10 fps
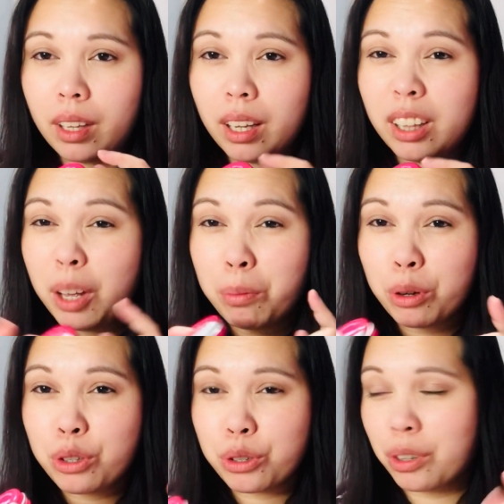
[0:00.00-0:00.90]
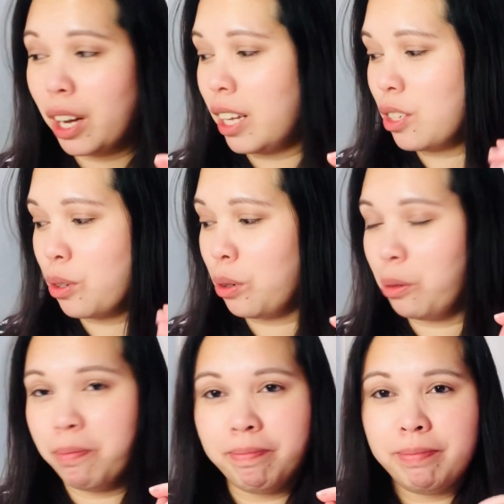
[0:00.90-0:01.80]
moisturize. So
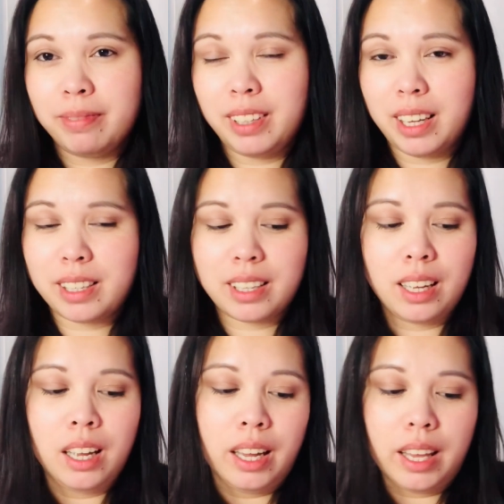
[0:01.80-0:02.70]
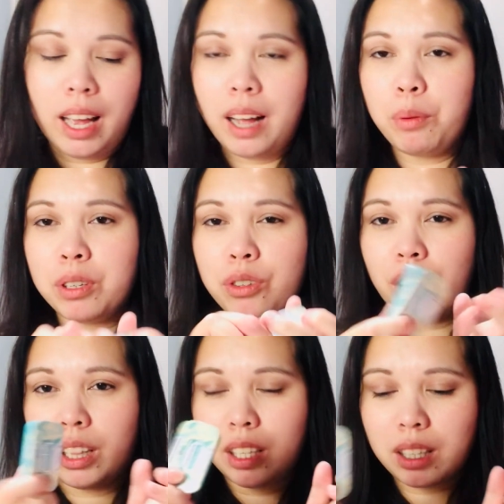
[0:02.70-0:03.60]
yes, yeah, I will try
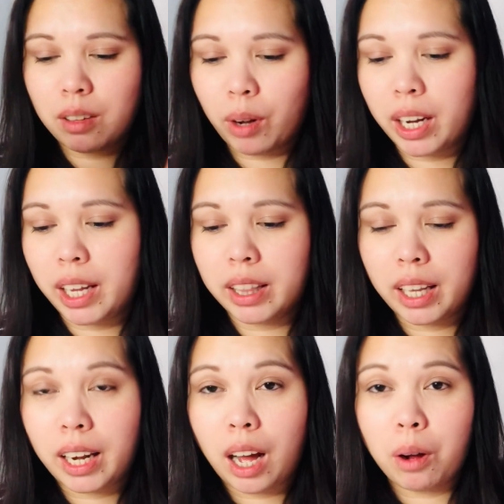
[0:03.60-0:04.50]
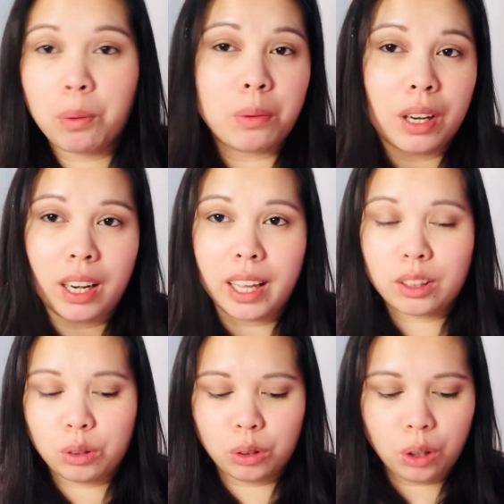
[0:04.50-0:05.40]
this one and then I will
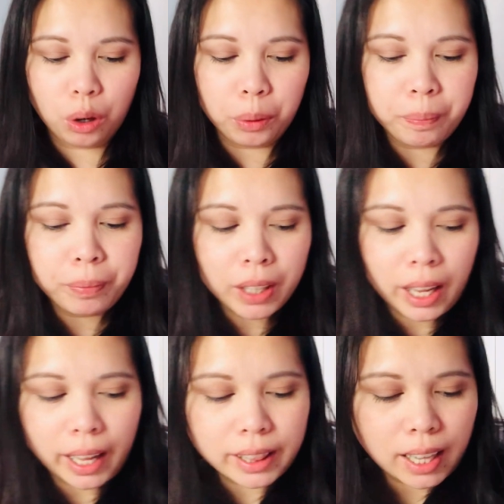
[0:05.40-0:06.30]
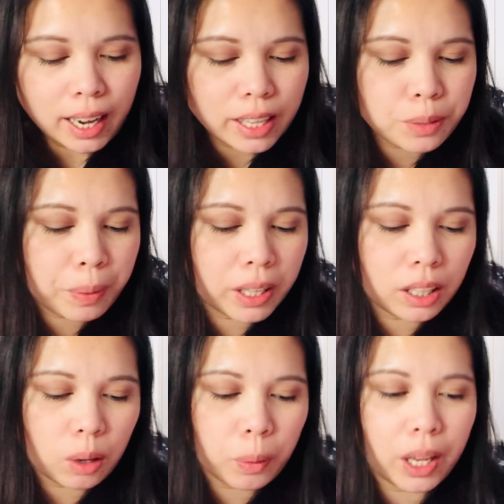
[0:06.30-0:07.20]
let you know. And the last
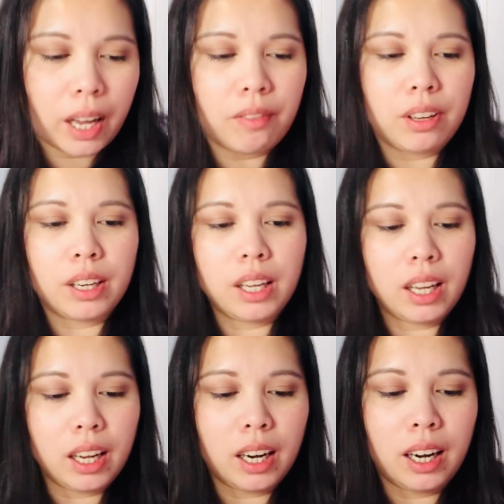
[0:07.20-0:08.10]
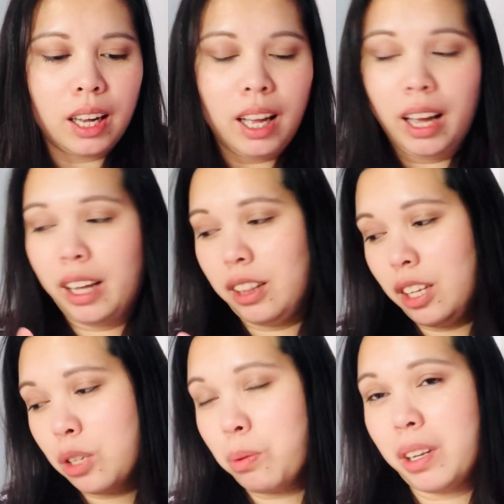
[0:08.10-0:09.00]
product we have in here, and
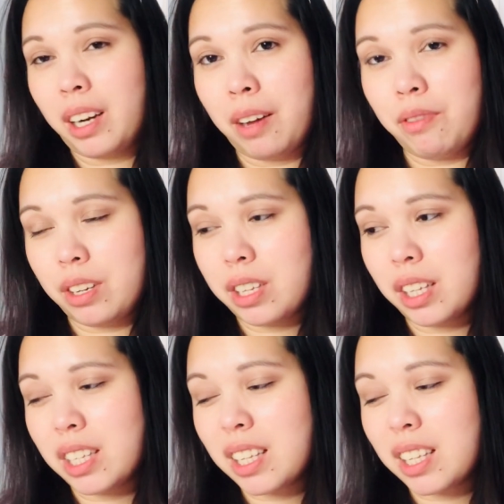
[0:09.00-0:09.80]
this one, Ravis, it's